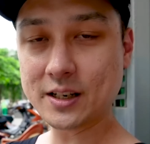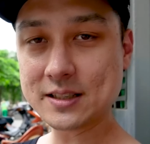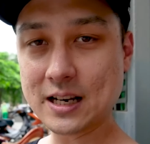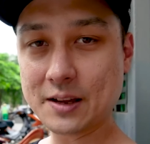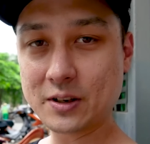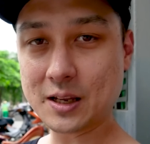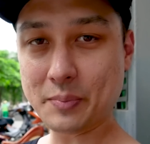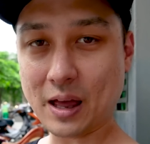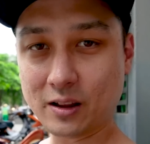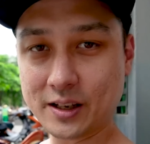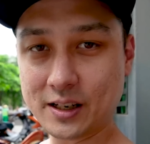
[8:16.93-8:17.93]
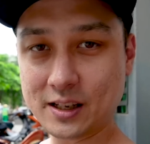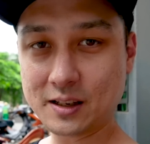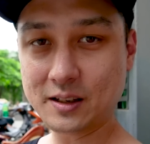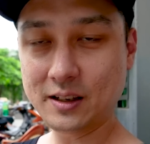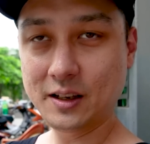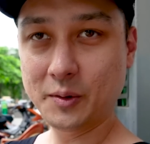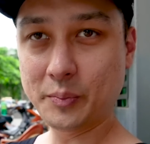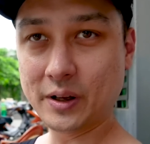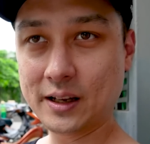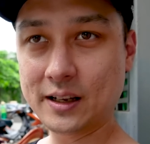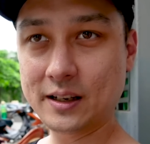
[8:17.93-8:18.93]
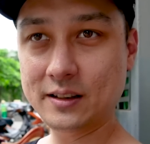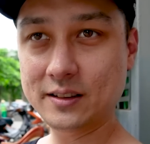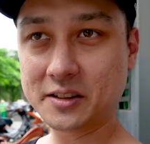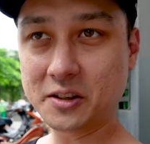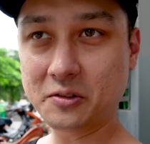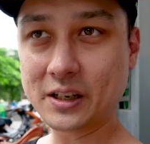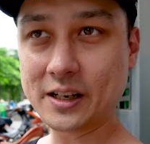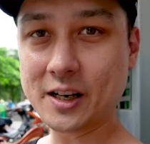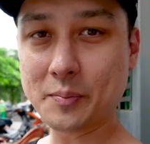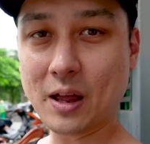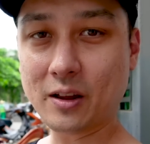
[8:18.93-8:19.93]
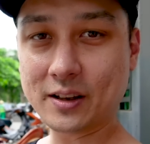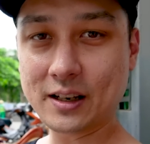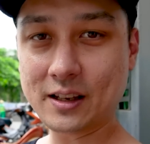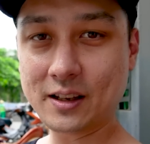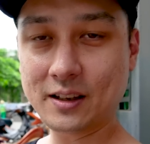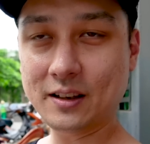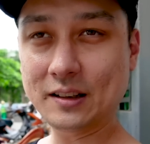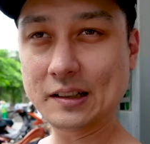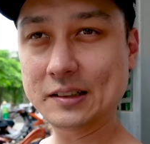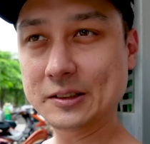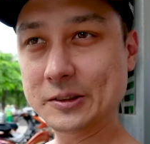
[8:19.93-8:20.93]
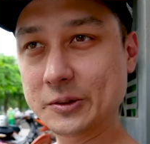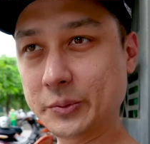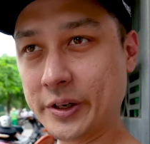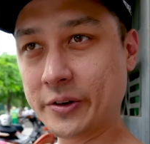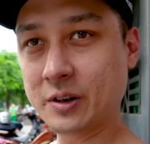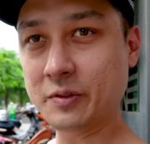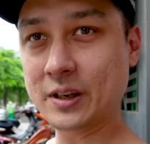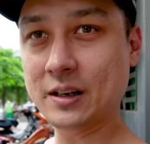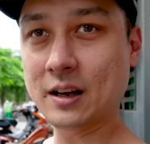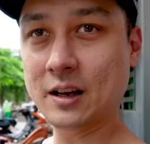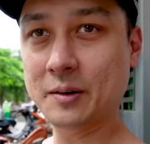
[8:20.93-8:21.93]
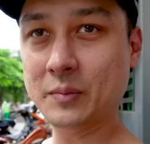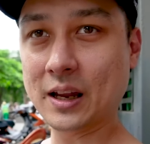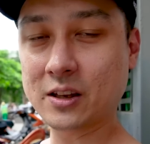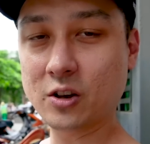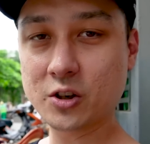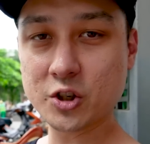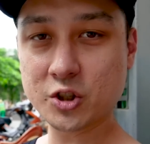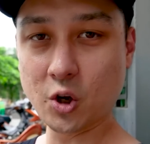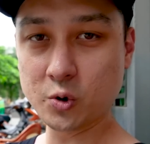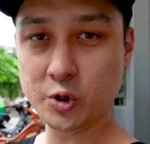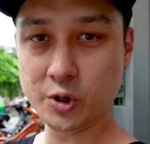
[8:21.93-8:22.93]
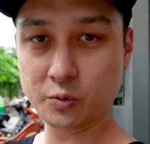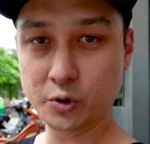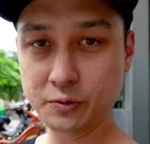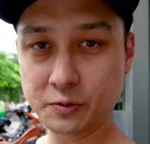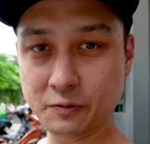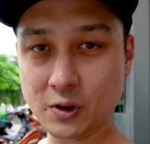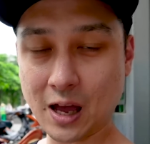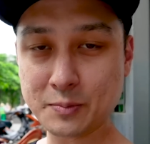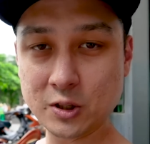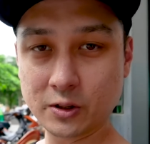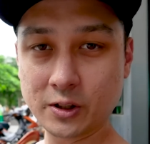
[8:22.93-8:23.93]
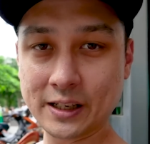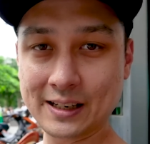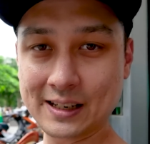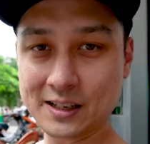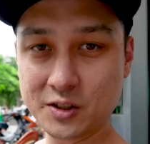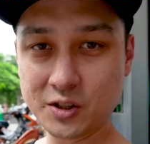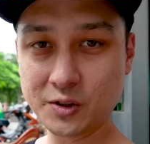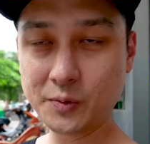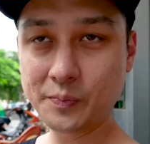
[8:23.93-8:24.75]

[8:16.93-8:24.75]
it doesn't have any balcony, but you don't really need a balcony when you're in Vietnam. Like, you could just go to the roof if you absolutely need to,